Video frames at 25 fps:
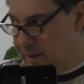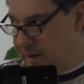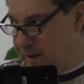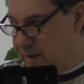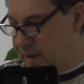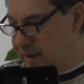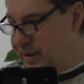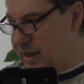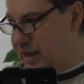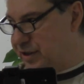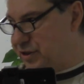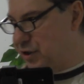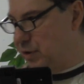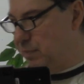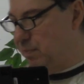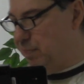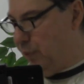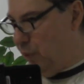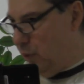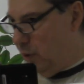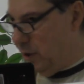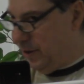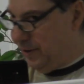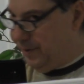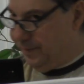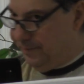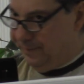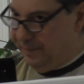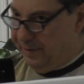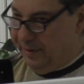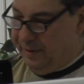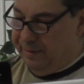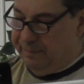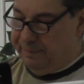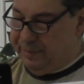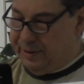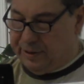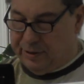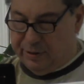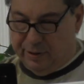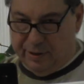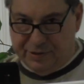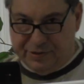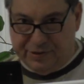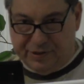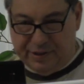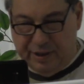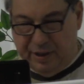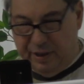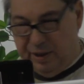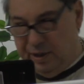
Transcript: And that's important because